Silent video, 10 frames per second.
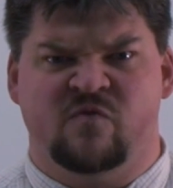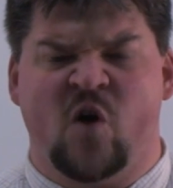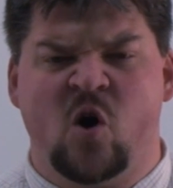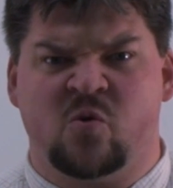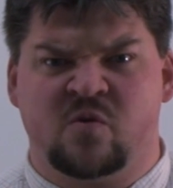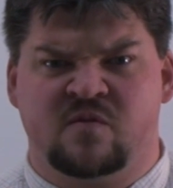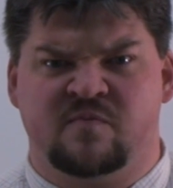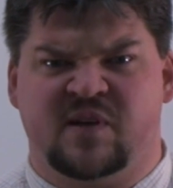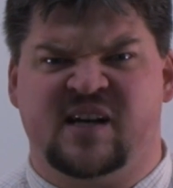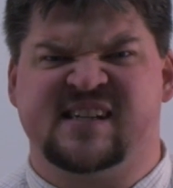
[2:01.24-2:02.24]

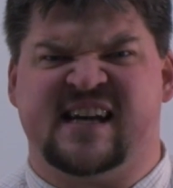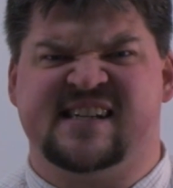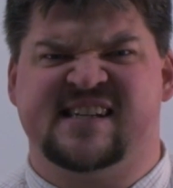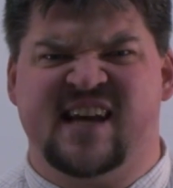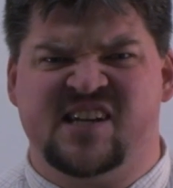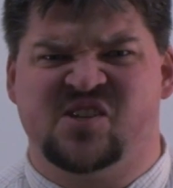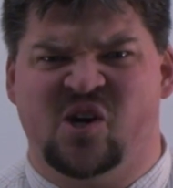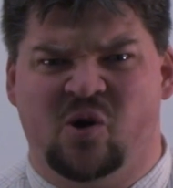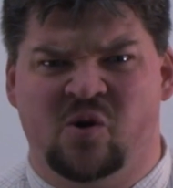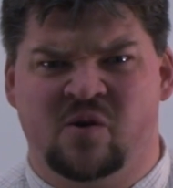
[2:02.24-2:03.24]
Vote because I said
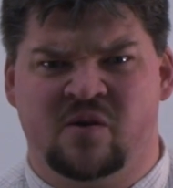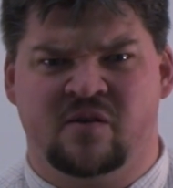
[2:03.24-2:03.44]
so.